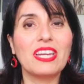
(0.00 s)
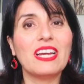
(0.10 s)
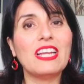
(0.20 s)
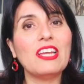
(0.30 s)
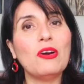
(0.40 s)

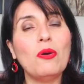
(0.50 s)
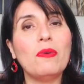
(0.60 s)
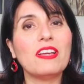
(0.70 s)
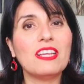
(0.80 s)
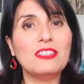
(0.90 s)
And I hope I
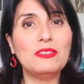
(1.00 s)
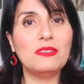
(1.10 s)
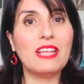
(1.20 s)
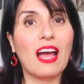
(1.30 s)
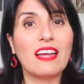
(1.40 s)
can do
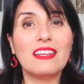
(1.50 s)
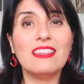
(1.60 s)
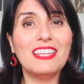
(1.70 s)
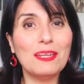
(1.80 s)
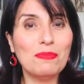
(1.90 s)
that a
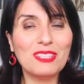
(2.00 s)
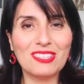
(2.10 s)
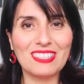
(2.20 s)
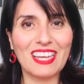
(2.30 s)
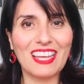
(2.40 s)
little bit
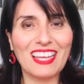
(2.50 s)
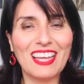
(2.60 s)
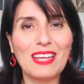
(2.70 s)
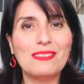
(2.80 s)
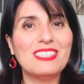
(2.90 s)
today
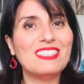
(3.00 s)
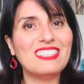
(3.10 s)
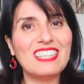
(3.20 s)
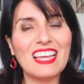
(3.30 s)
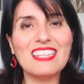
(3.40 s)
with
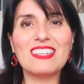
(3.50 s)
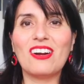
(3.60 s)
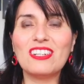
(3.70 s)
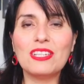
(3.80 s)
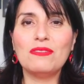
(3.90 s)
today's
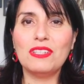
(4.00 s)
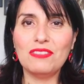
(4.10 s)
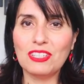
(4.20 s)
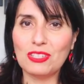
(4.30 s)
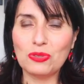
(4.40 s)
Art of
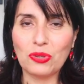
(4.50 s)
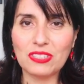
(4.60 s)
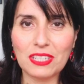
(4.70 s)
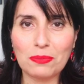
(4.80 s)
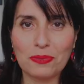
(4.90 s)
Living in Joy
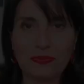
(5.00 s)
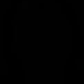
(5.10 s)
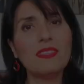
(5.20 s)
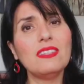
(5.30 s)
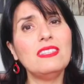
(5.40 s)
tip.
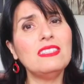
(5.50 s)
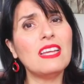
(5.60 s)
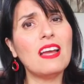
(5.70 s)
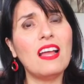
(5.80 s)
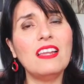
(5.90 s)
Today,
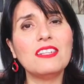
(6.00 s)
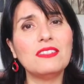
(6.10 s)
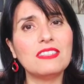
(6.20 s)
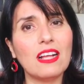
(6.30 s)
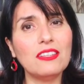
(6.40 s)
I'd like to
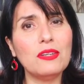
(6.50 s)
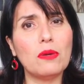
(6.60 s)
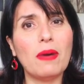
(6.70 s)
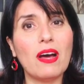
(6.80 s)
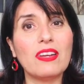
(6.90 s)
tell you
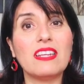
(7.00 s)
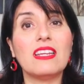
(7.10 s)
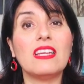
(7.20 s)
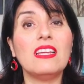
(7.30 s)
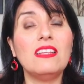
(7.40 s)
about an
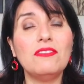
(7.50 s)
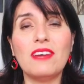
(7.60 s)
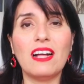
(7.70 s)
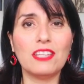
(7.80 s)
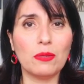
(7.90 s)

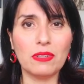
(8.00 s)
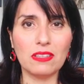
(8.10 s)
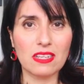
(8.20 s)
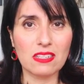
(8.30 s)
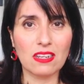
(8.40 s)
invaluable
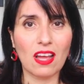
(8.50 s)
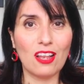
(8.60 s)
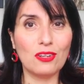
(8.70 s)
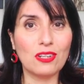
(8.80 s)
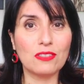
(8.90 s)
lesson I
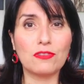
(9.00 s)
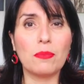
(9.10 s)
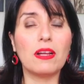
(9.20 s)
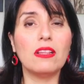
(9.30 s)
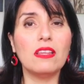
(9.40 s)
learned from
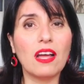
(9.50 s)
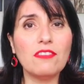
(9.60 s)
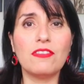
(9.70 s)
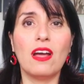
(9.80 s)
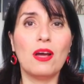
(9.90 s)
a life
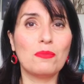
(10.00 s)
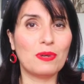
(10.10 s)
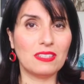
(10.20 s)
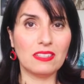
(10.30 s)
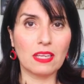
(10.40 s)

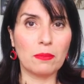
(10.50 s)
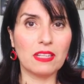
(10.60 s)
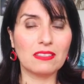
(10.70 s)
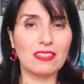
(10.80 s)
predicament.